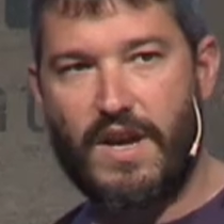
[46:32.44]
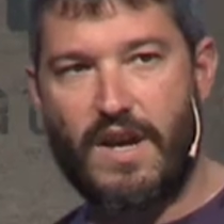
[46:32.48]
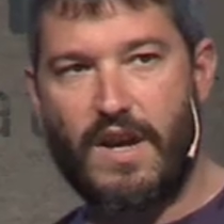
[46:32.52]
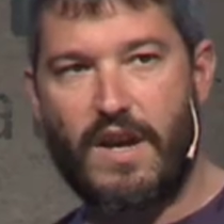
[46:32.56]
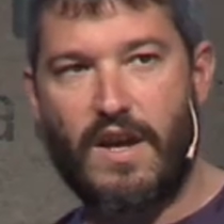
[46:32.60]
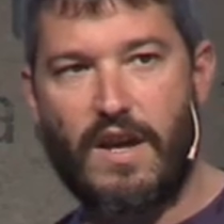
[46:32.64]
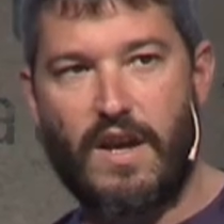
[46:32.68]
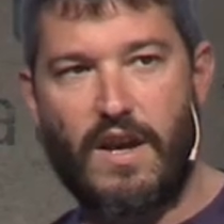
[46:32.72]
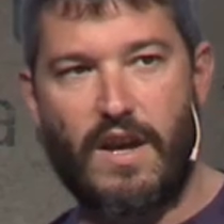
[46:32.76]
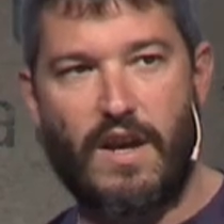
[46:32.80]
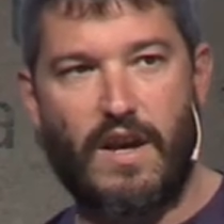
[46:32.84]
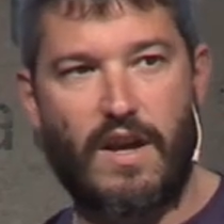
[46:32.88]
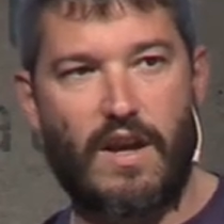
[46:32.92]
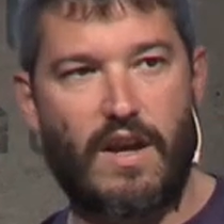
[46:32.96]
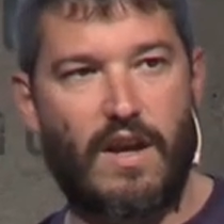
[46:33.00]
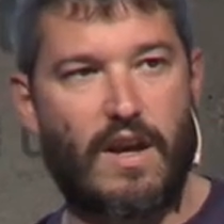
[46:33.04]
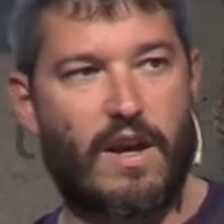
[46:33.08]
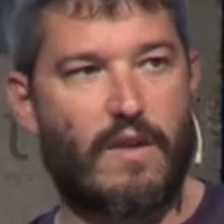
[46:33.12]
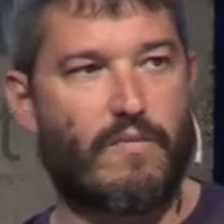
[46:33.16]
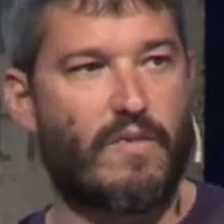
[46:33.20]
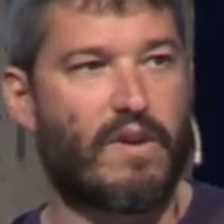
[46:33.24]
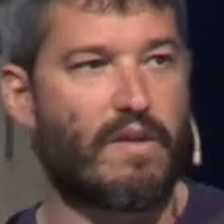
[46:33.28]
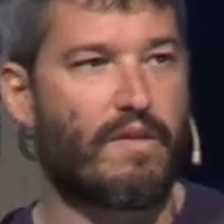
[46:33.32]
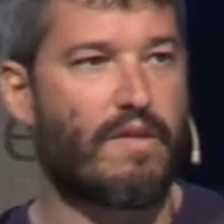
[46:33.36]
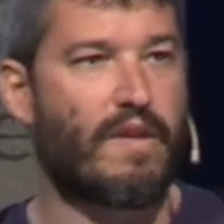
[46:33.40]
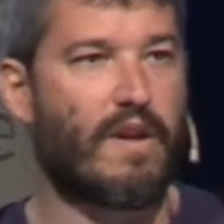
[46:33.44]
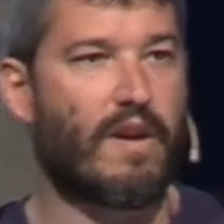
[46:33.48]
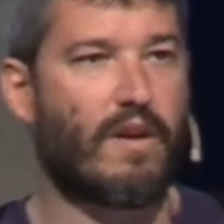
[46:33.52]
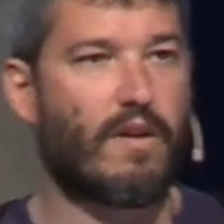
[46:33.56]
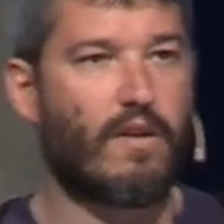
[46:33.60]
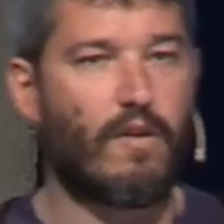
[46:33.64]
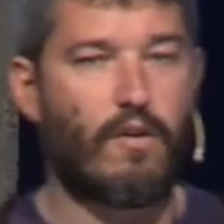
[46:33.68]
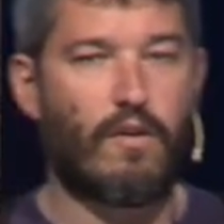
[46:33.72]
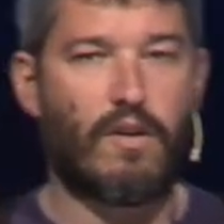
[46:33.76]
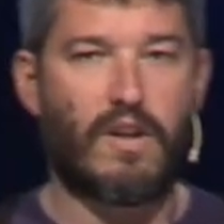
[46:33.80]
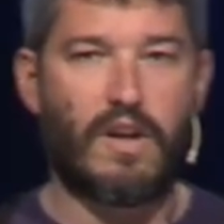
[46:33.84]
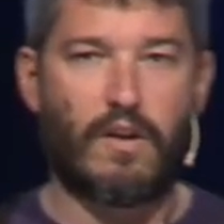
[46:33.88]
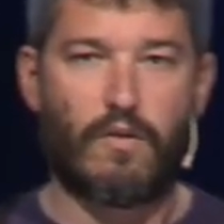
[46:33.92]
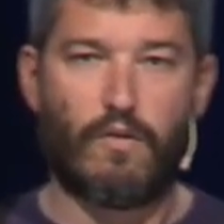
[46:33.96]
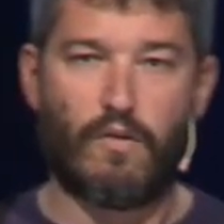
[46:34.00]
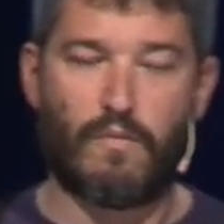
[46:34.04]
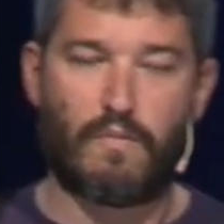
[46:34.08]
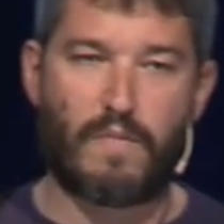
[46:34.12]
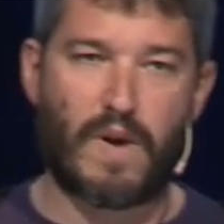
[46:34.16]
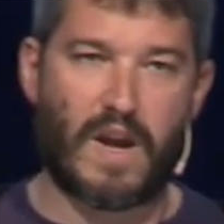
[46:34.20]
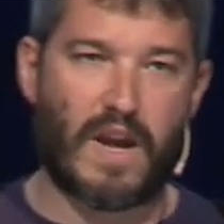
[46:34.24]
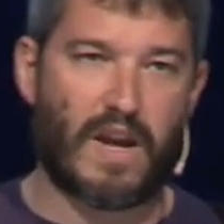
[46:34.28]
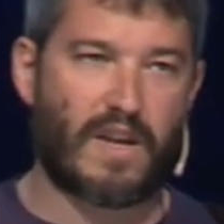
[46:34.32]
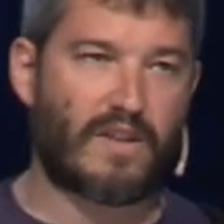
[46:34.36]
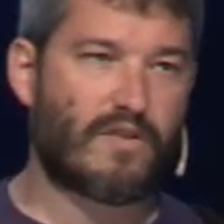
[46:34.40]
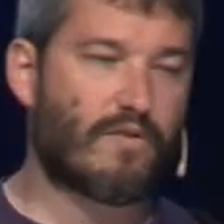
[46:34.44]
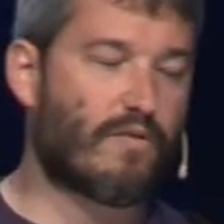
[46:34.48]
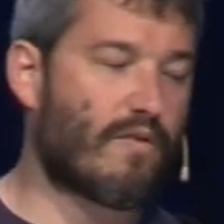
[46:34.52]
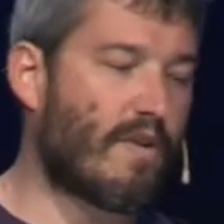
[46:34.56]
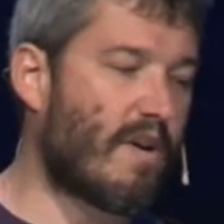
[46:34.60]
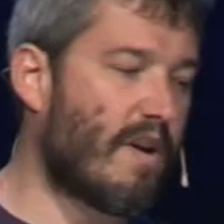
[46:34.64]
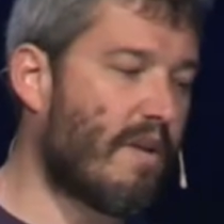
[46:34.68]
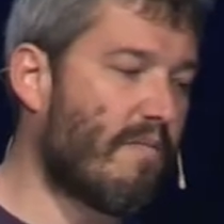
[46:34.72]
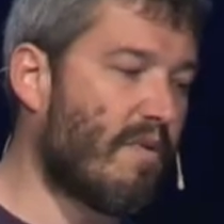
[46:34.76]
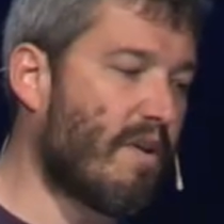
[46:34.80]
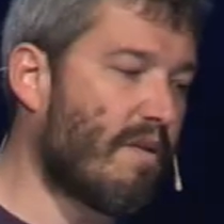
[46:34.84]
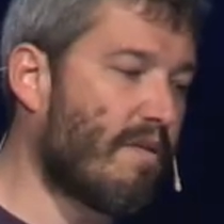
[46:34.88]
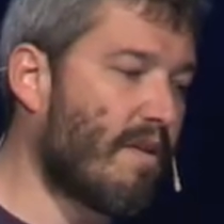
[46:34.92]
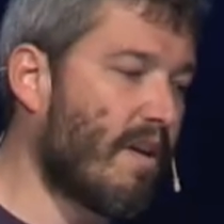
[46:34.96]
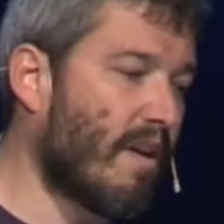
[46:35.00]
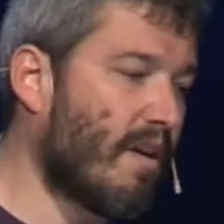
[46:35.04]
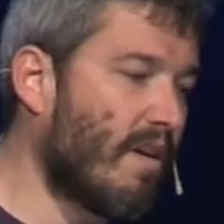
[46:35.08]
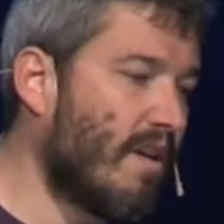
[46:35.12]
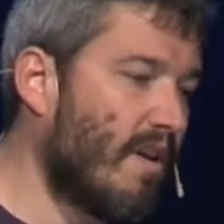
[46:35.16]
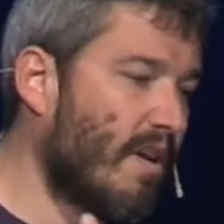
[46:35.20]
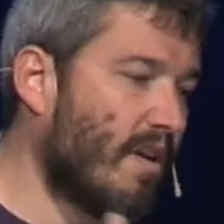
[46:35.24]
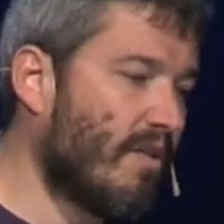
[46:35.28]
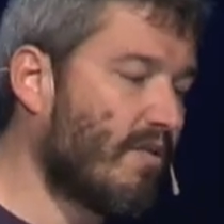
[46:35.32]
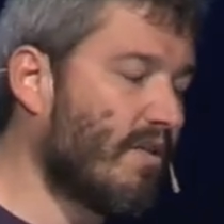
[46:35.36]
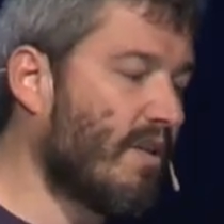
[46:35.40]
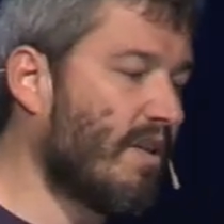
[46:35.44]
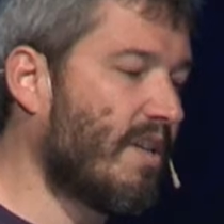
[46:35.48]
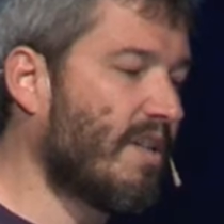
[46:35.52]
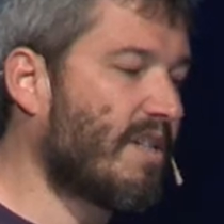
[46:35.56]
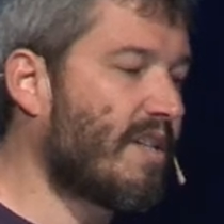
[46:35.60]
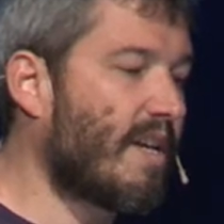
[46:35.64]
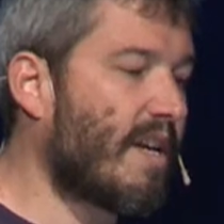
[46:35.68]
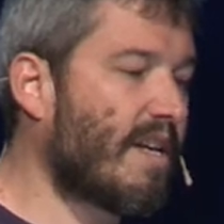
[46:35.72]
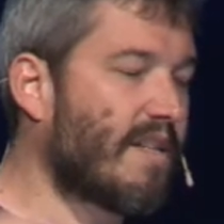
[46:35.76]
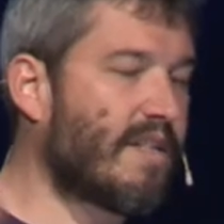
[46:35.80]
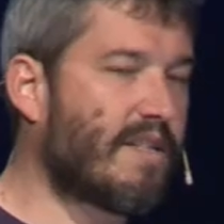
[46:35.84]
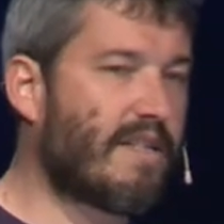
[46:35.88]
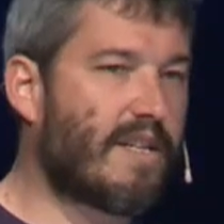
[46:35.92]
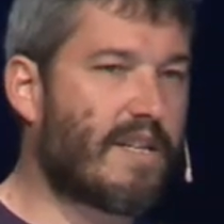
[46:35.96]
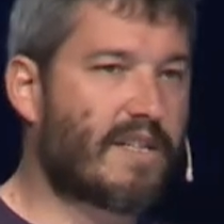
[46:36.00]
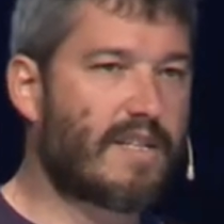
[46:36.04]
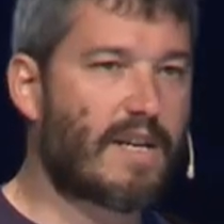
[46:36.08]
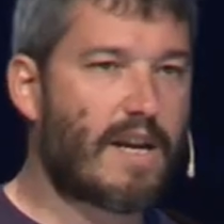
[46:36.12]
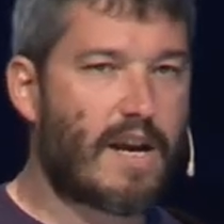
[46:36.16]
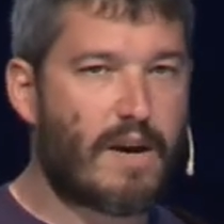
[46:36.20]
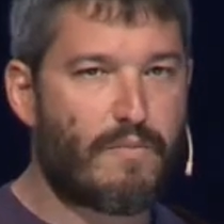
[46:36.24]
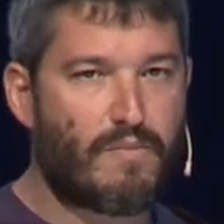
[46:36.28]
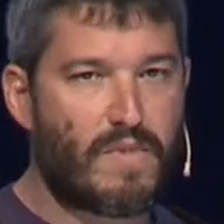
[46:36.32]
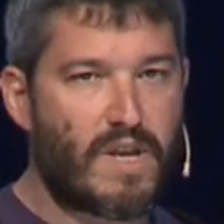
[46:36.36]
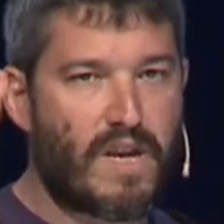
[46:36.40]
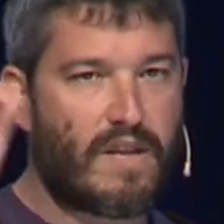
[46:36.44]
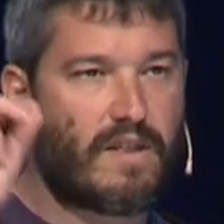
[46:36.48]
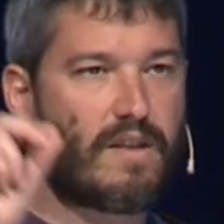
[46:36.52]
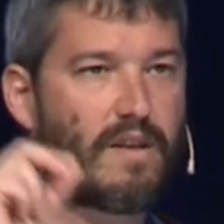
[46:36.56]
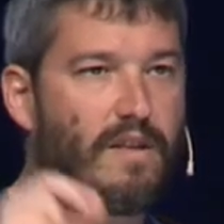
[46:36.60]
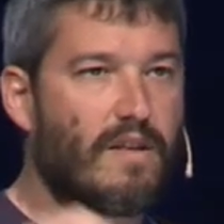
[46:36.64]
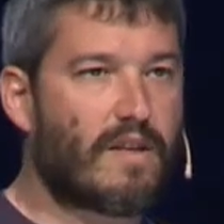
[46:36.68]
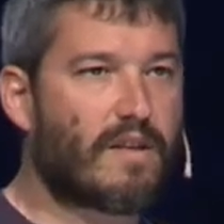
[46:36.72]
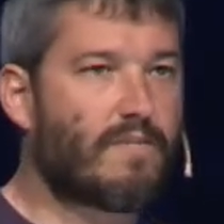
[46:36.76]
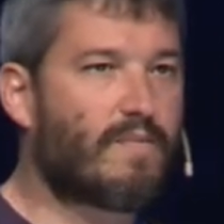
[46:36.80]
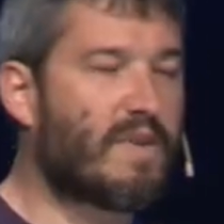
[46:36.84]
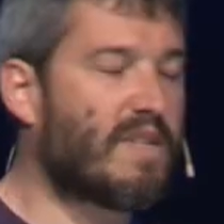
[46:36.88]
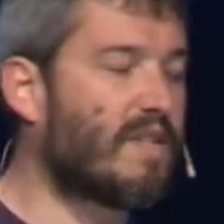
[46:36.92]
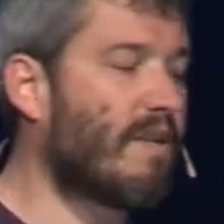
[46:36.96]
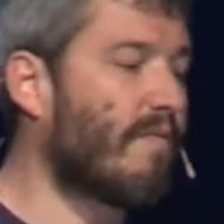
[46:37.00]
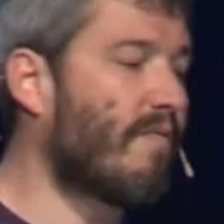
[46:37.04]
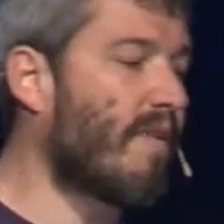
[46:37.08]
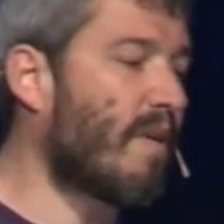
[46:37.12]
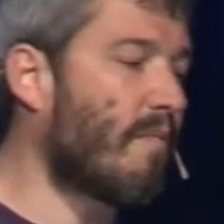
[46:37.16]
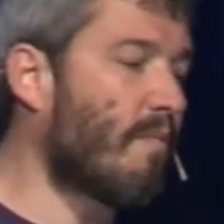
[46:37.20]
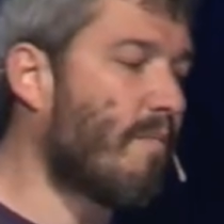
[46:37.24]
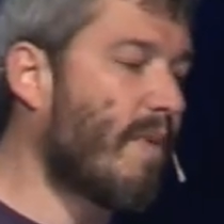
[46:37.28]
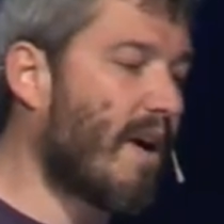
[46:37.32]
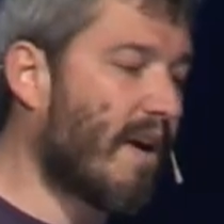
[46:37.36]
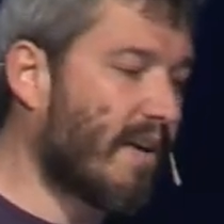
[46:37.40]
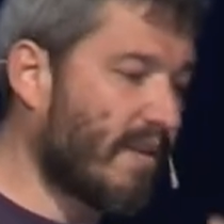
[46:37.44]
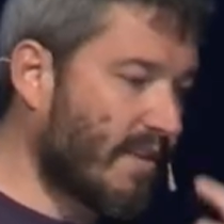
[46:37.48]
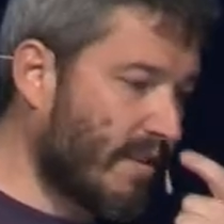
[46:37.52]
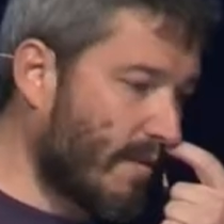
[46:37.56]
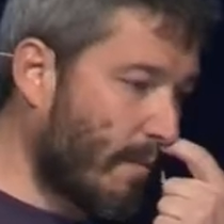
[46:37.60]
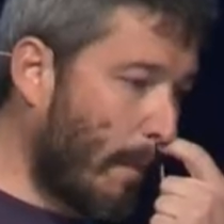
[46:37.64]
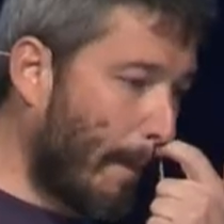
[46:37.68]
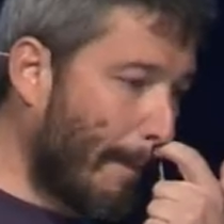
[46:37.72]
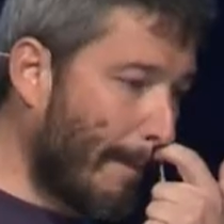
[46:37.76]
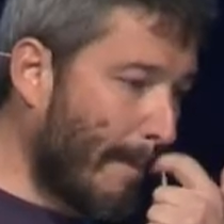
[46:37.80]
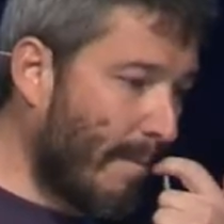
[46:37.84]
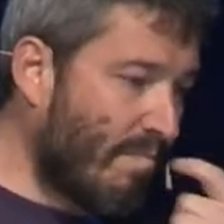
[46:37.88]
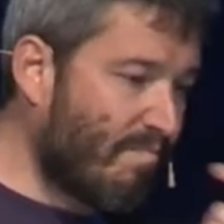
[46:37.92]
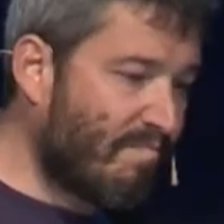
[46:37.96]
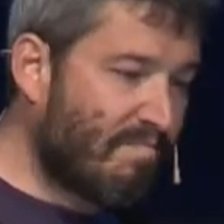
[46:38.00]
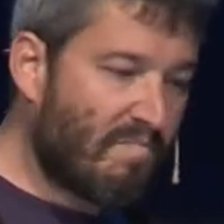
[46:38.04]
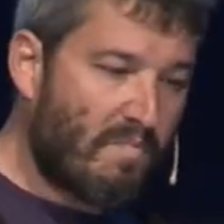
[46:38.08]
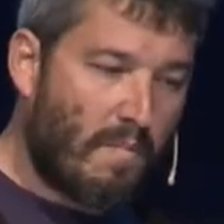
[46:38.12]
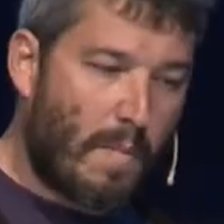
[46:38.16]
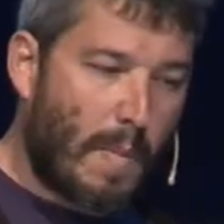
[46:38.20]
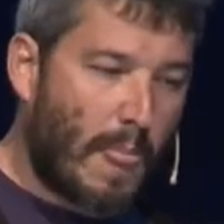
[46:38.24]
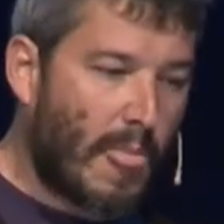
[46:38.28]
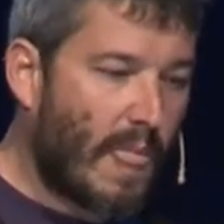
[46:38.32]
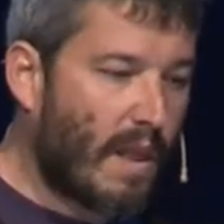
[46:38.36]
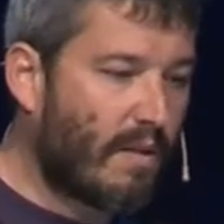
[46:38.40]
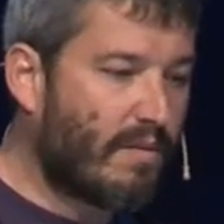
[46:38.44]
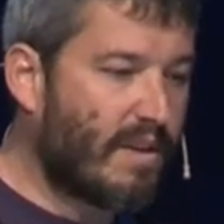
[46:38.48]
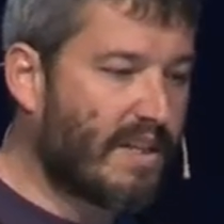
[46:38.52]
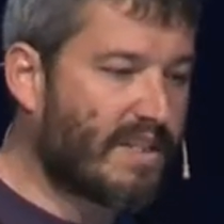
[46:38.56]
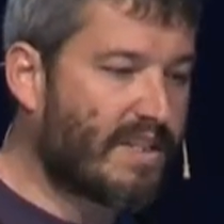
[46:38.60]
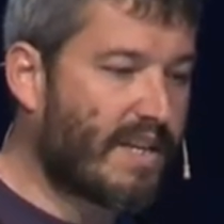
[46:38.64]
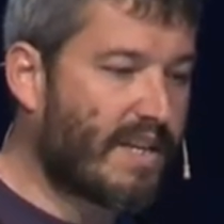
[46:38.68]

everything, or the whole page, or everything. In this case, it's just updating the specific part. The